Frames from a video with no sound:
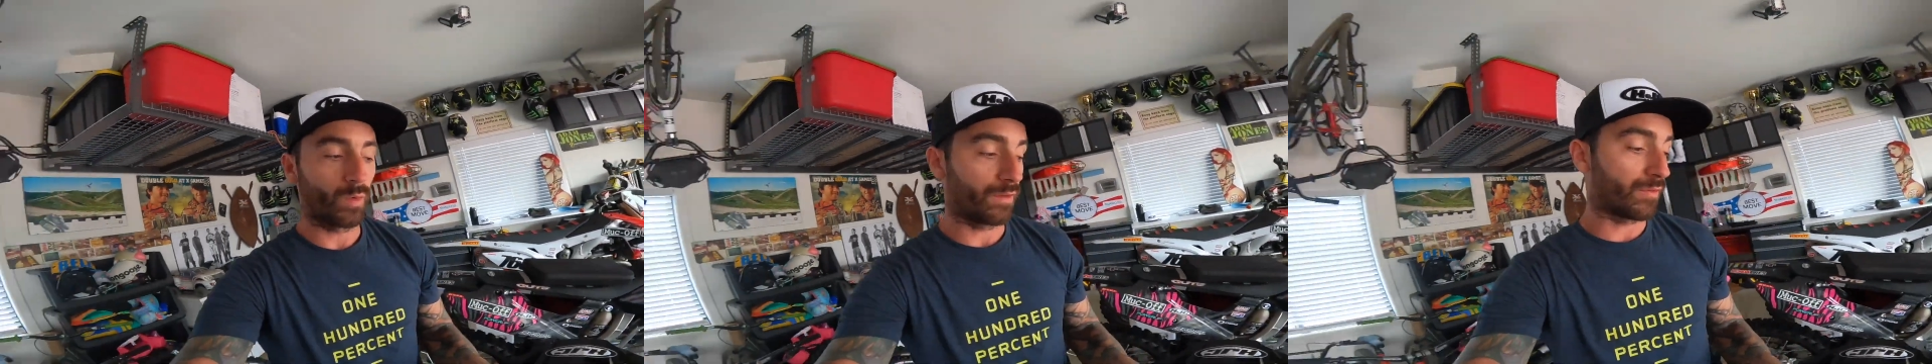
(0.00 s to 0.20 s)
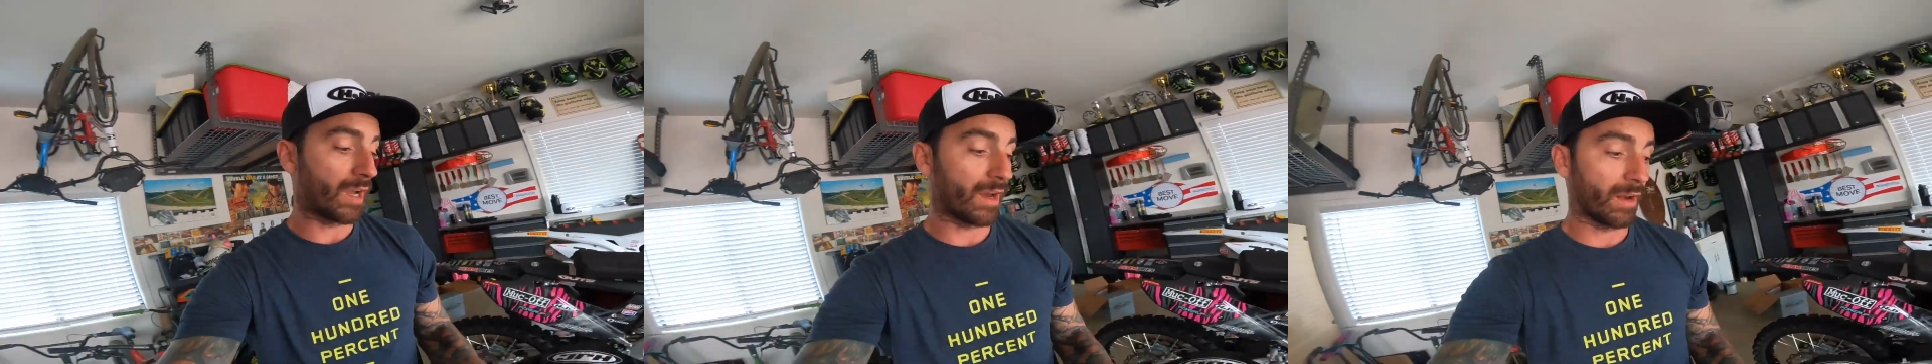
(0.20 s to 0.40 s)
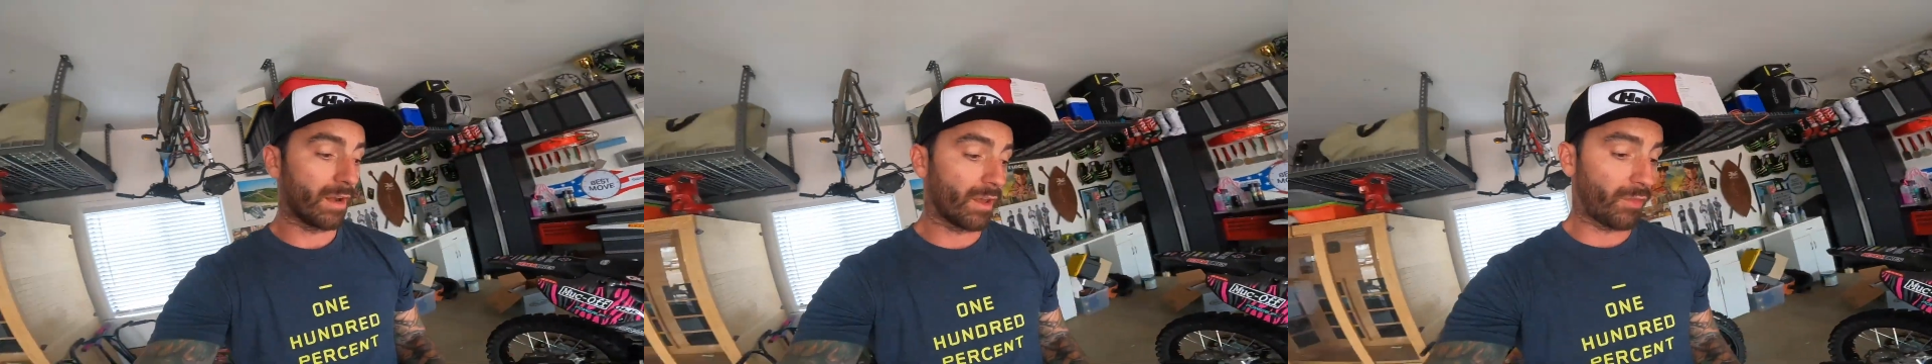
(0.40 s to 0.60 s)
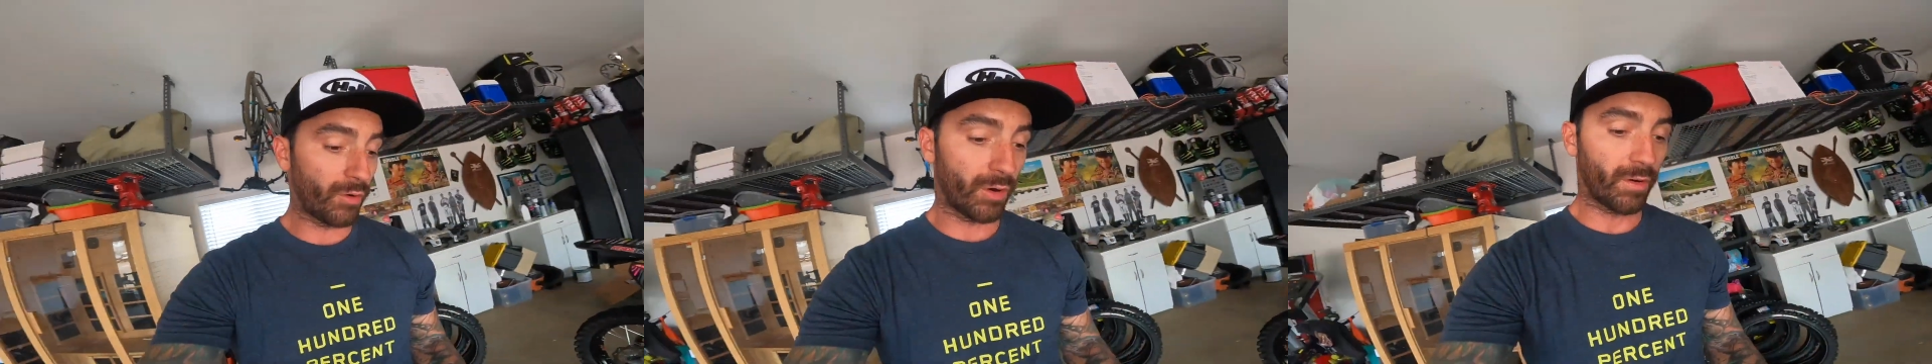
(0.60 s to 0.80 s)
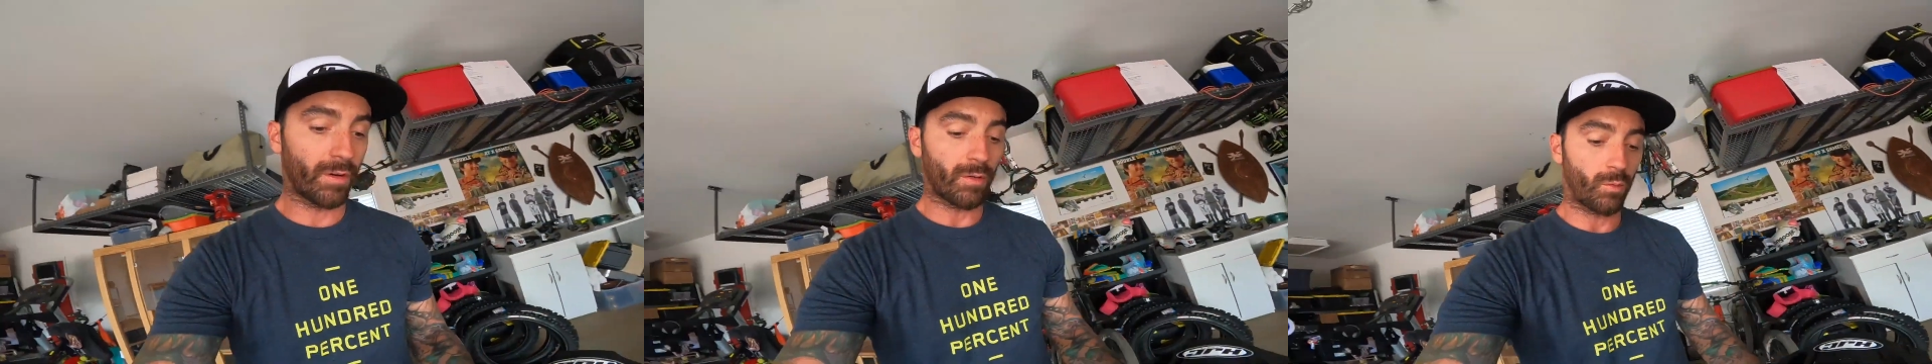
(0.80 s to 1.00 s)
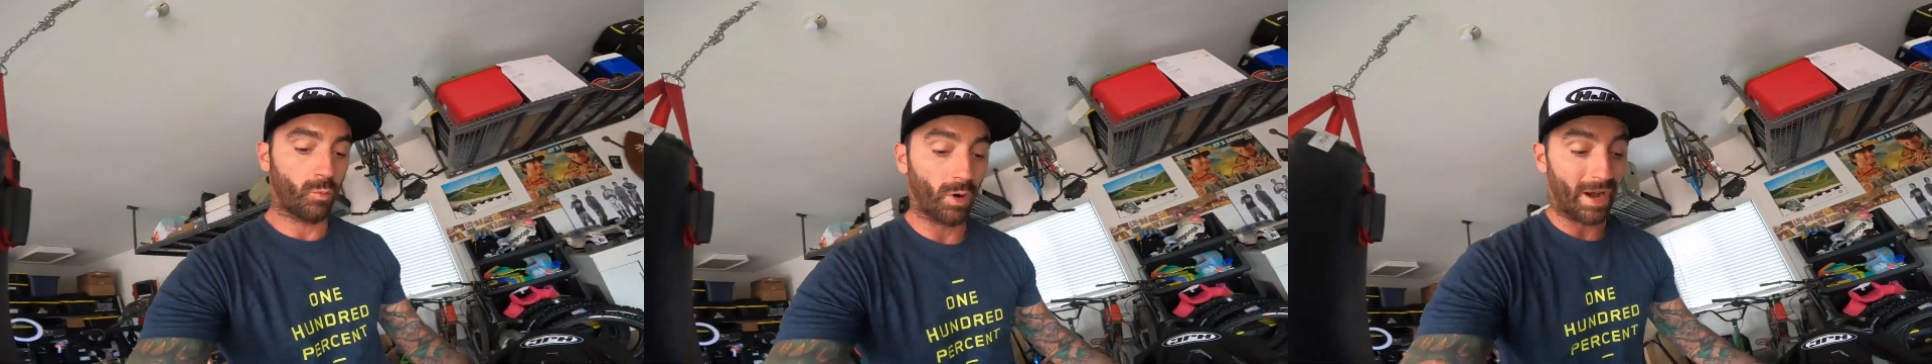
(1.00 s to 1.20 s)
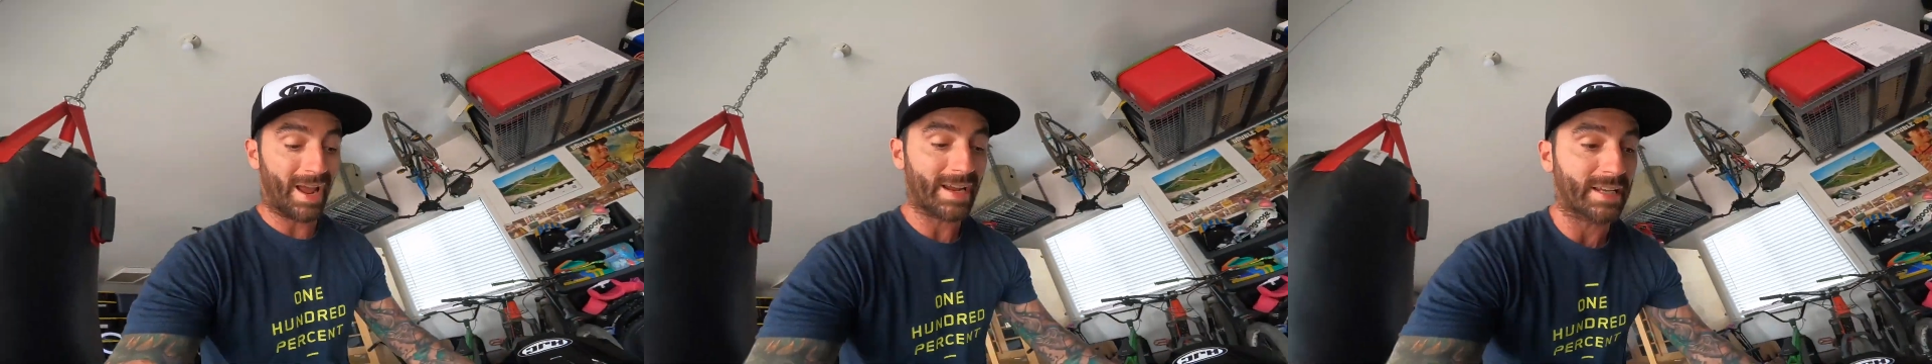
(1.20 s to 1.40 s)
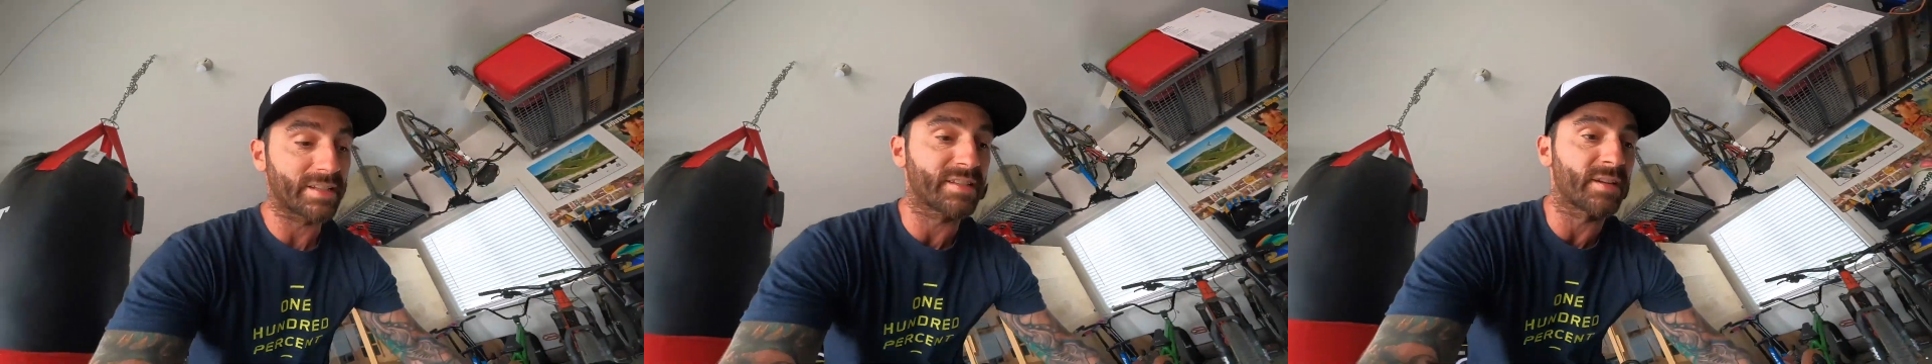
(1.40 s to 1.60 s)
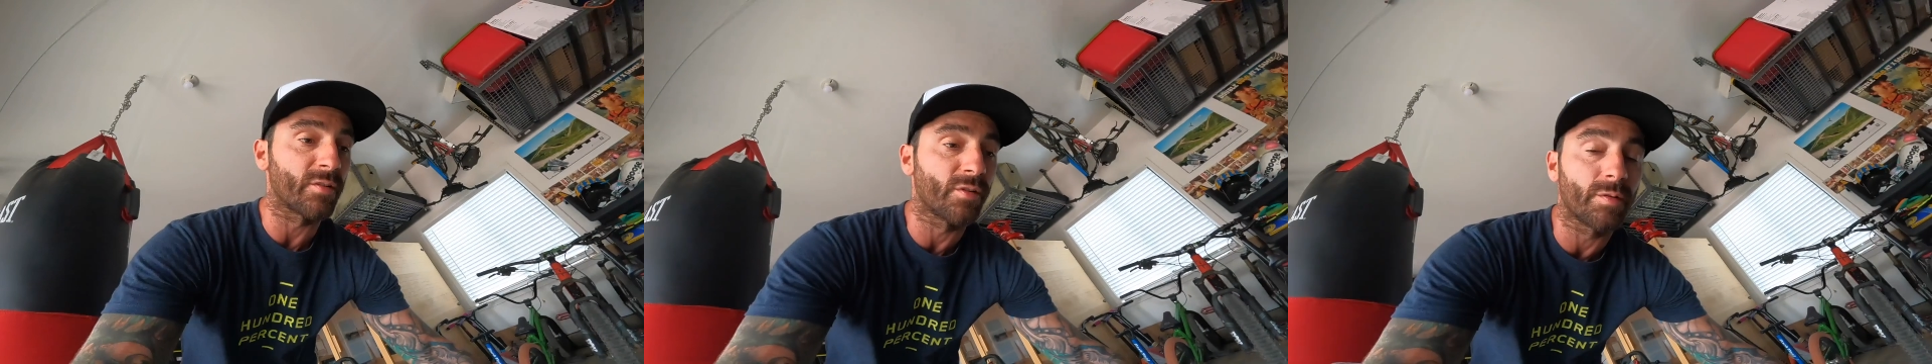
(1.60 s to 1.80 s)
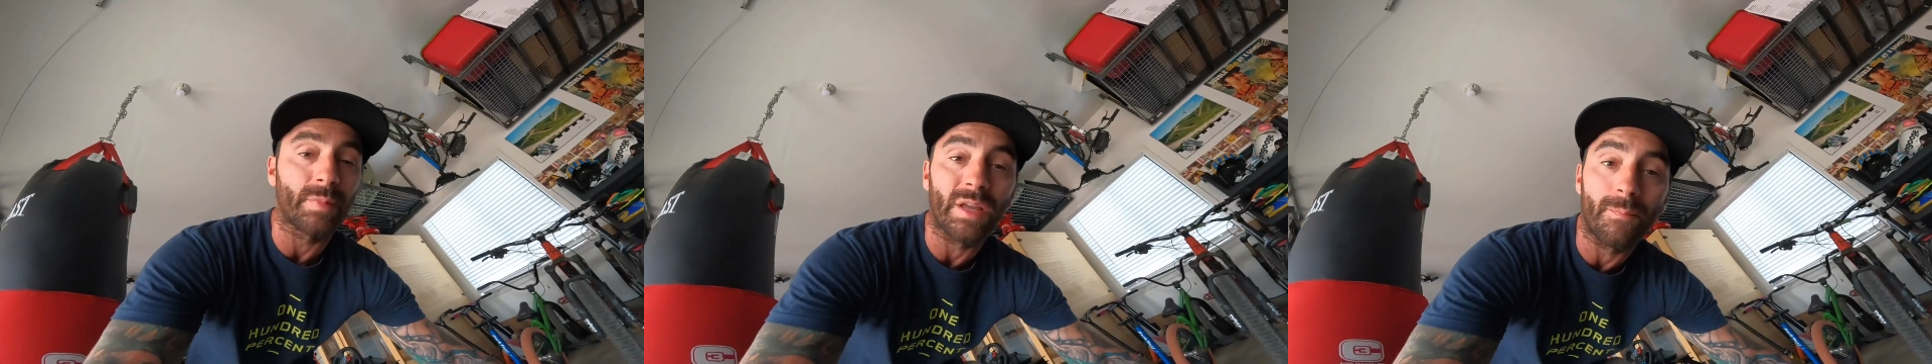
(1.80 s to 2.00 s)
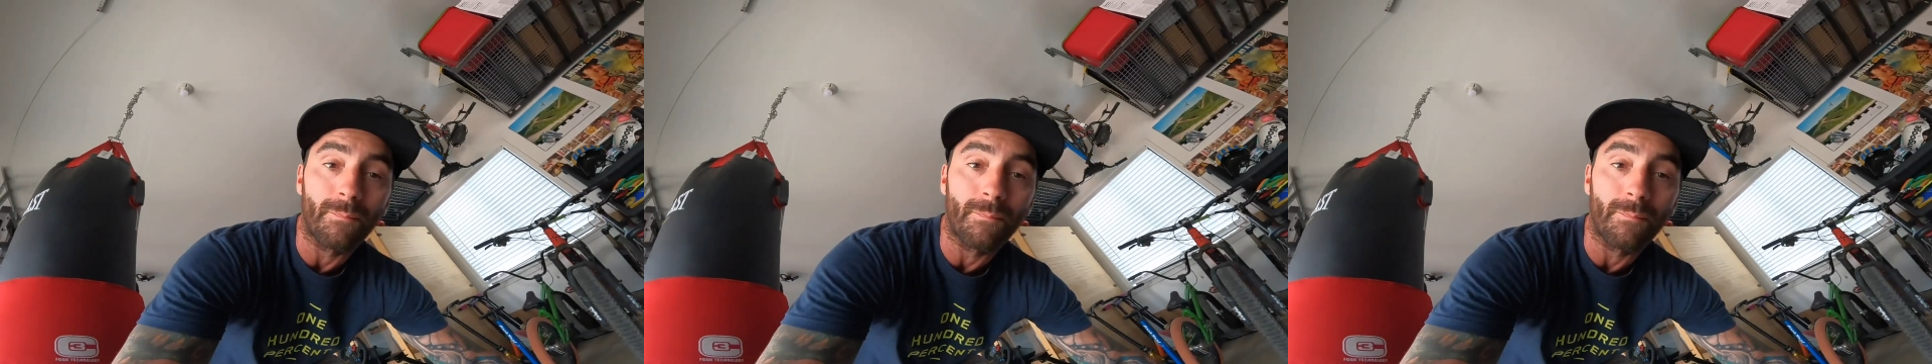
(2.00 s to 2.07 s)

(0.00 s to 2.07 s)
we've got another, what I consider to be